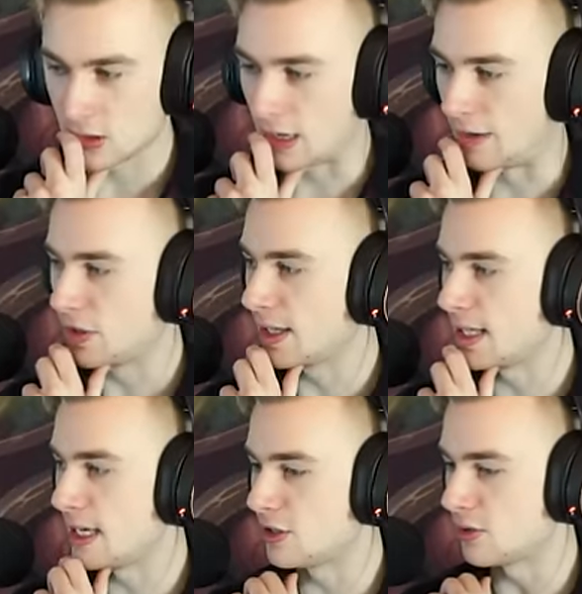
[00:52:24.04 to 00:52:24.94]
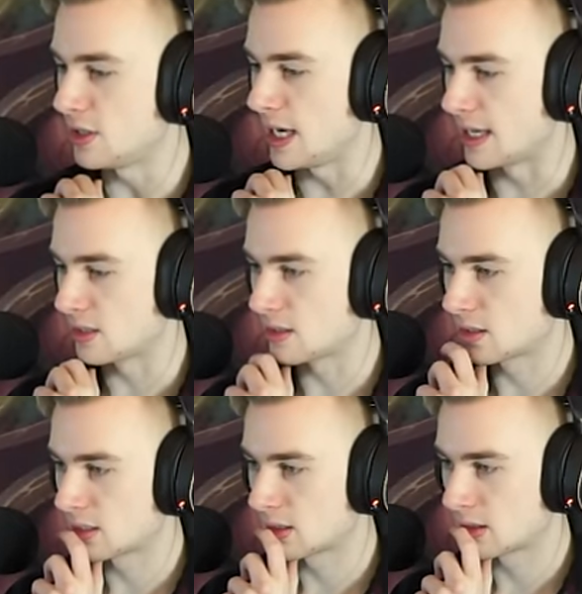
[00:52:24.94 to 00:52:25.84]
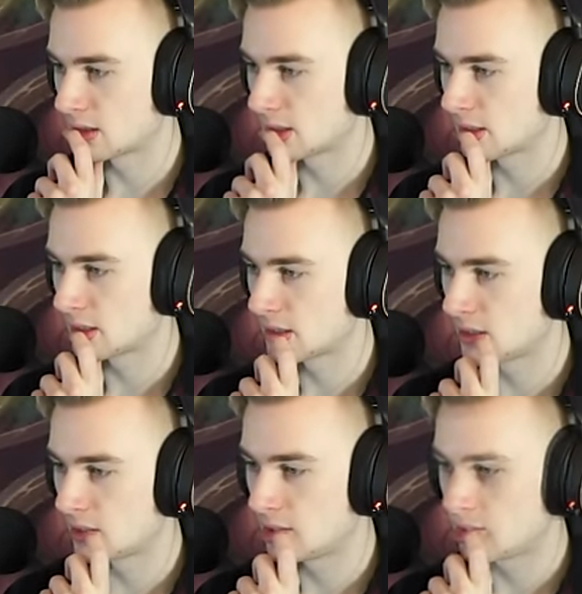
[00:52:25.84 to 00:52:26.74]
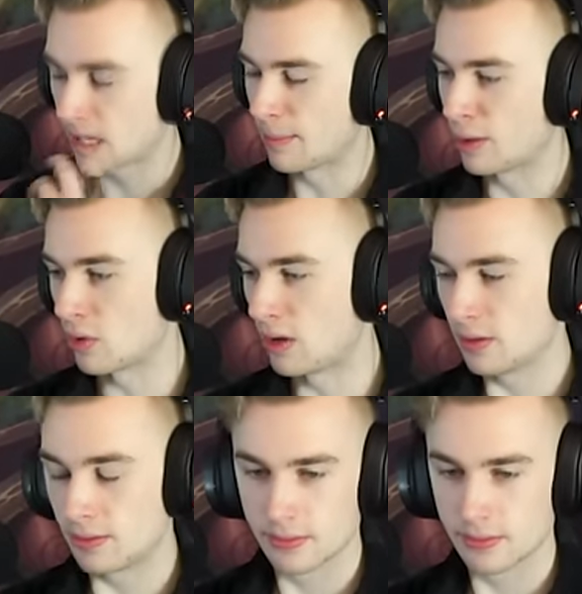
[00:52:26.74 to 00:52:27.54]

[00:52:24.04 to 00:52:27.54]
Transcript: I feel like the answer is yes. Am I wrong?